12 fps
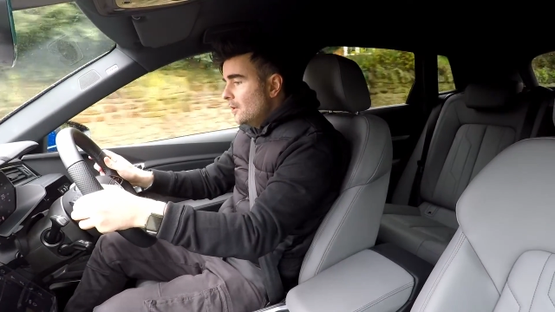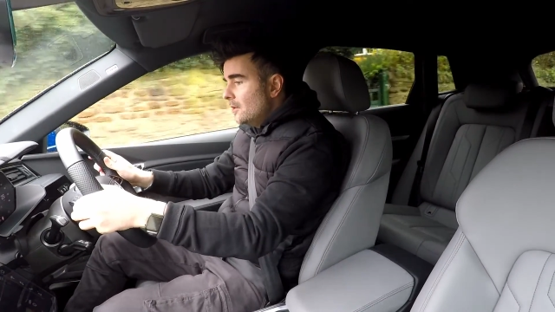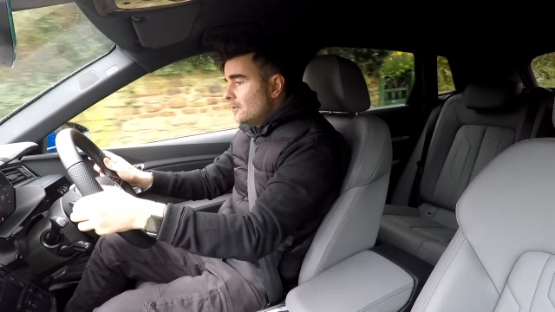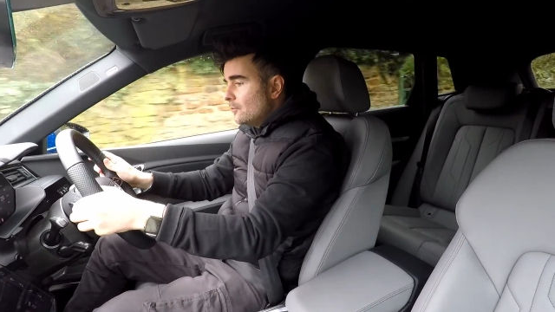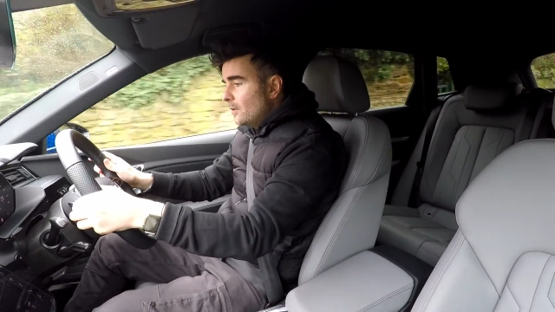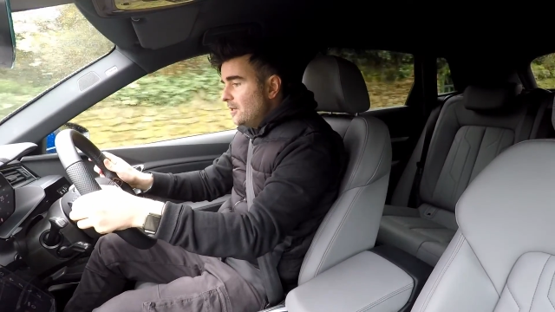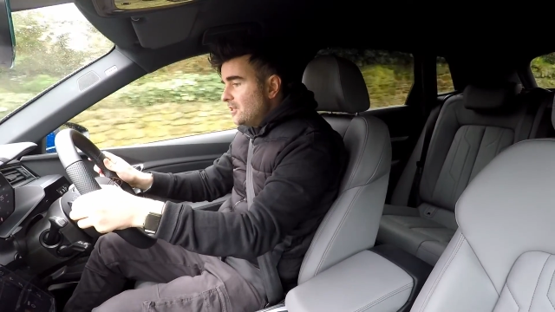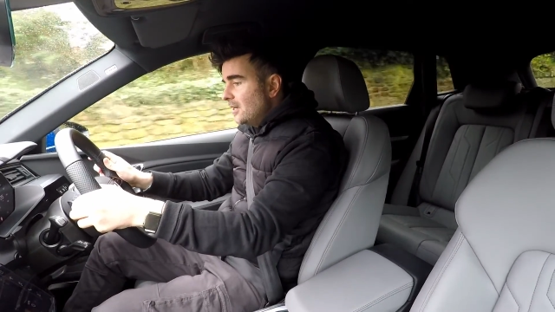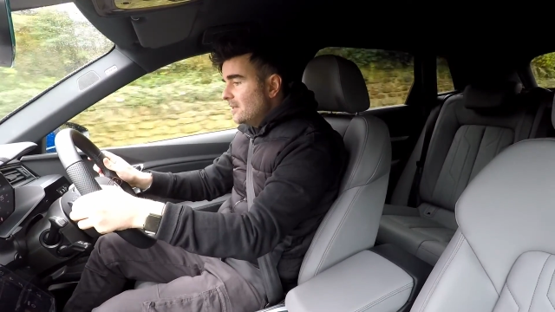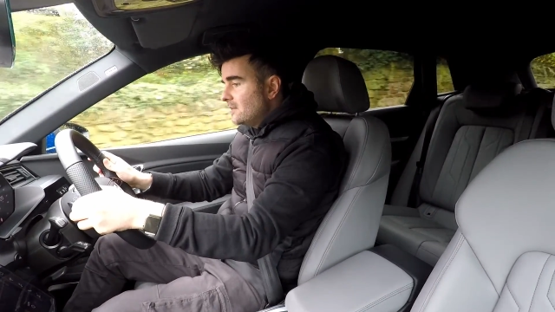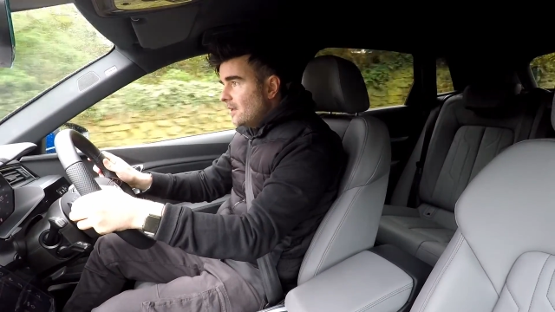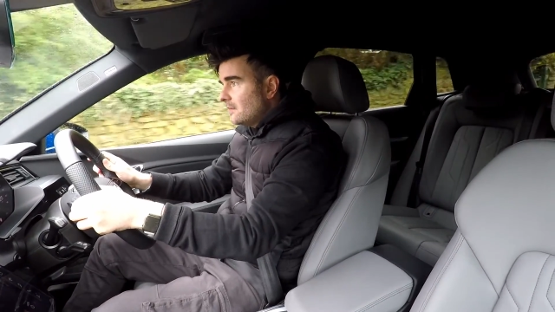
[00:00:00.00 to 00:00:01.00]
The
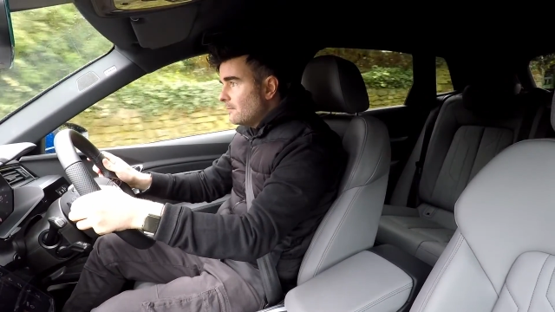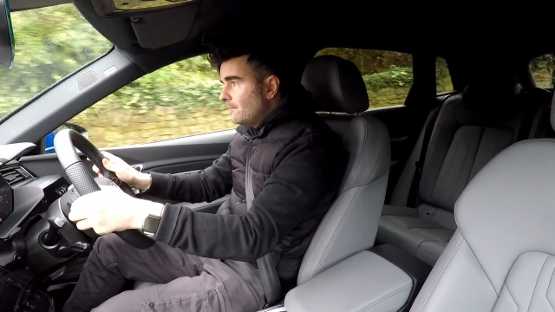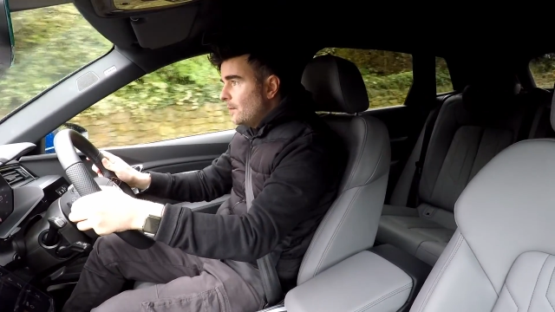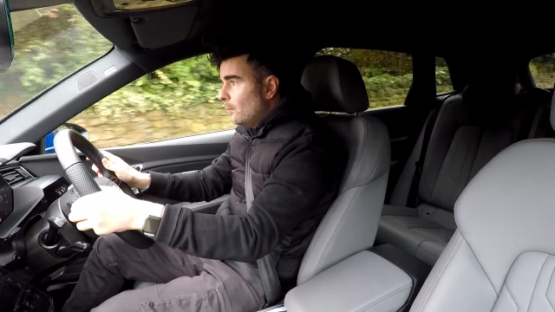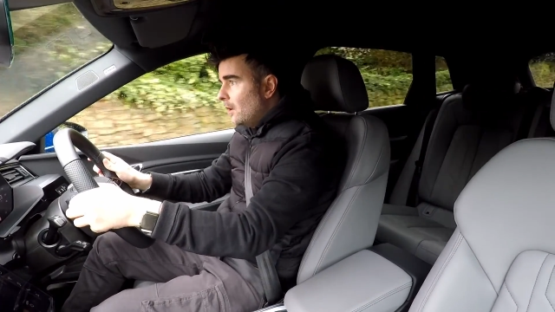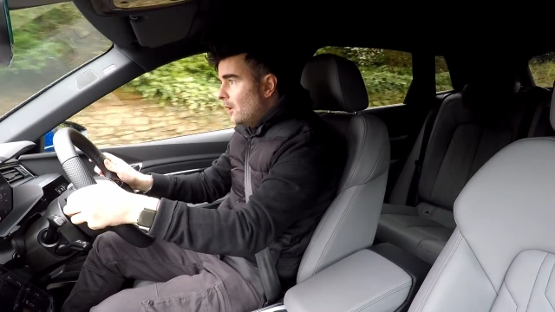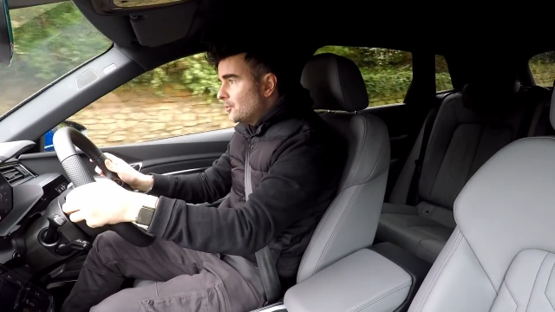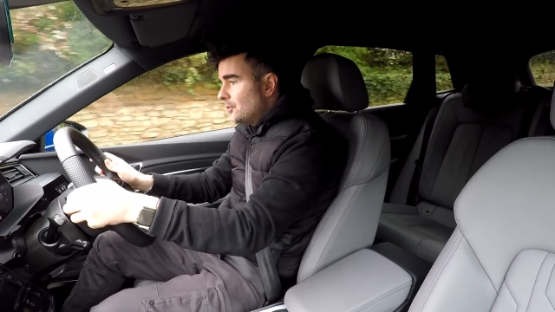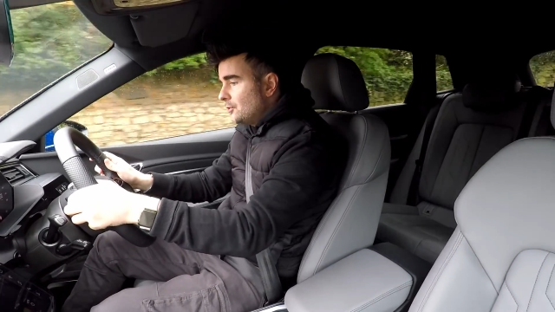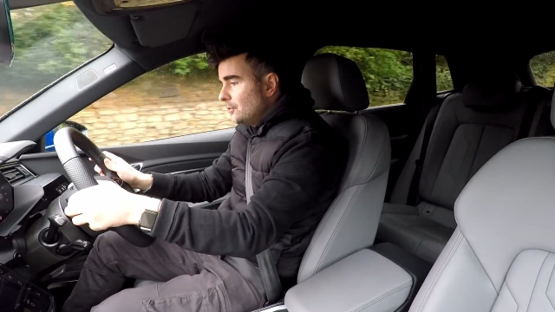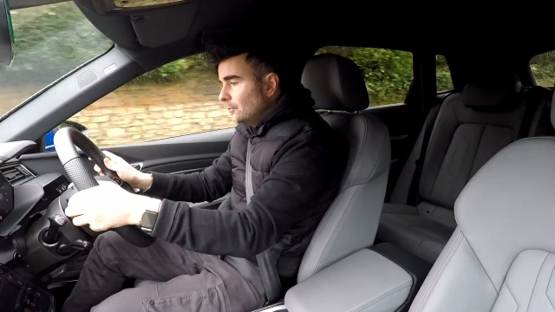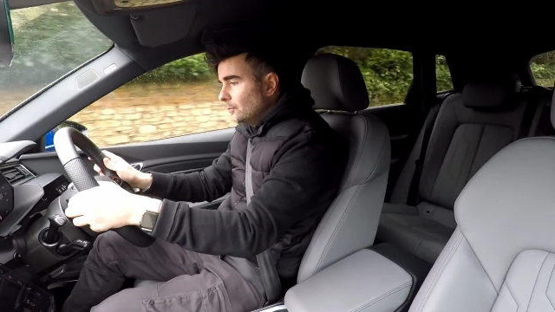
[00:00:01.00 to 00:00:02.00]
regen doesn't feel harsh at
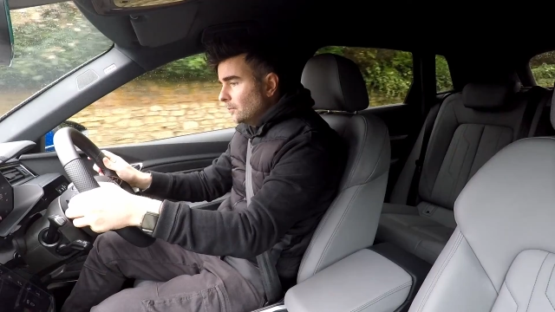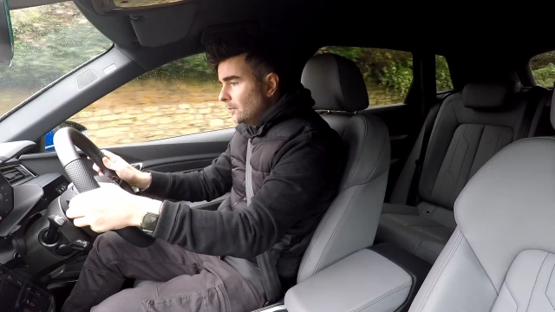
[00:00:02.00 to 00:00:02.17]
all.